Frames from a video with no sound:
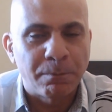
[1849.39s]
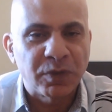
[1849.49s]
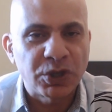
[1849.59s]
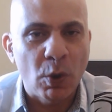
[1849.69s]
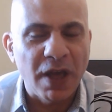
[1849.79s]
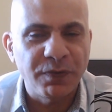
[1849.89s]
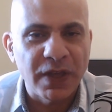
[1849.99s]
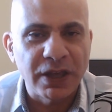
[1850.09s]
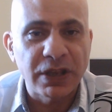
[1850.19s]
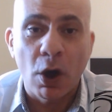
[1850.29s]
So I
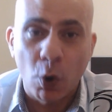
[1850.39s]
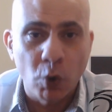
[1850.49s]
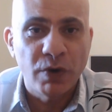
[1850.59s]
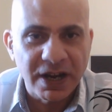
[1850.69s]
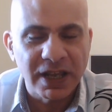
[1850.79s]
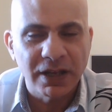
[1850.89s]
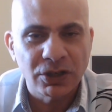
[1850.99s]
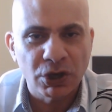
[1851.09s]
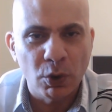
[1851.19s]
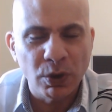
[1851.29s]
think they're already in
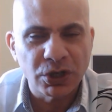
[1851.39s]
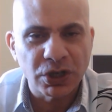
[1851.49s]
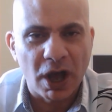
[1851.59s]
talks.